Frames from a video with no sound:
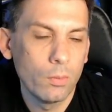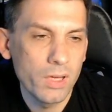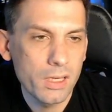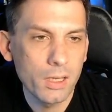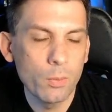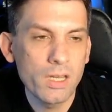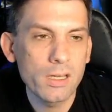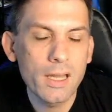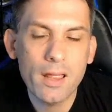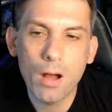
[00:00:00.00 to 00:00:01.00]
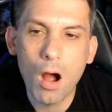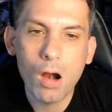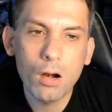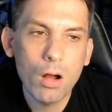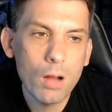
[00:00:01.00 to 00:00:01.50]
We can get
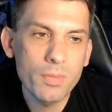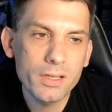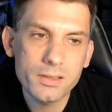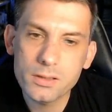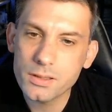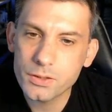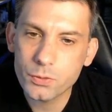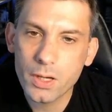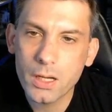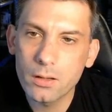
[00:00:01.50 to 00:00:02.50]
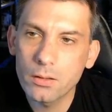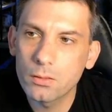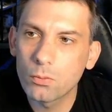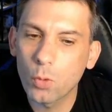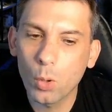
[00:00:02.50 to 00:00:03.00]
our Ob Nixilis train
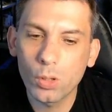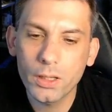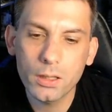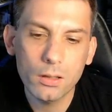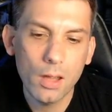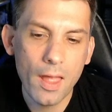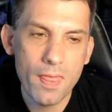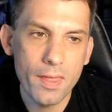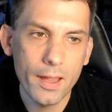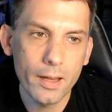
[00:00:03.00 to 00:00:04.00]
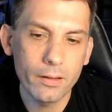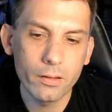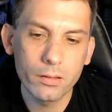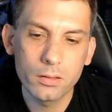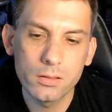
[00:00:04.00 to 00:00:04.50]
rolling, and
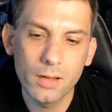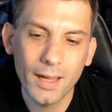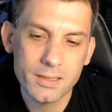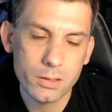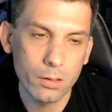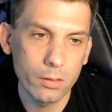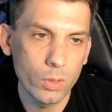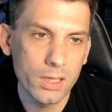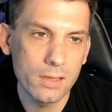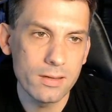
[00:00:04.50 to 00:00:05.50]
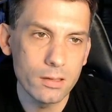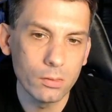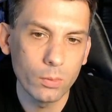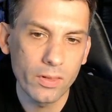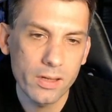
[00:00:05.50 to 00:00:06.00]
then next turn we can
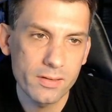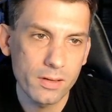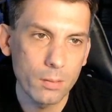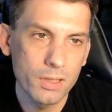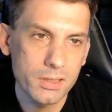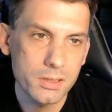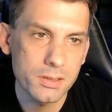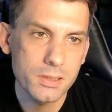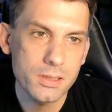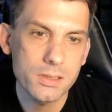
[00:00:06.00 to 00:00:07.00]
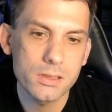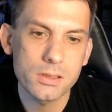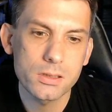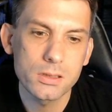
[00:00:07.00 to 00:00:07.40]
deal with his Ob Nixilises.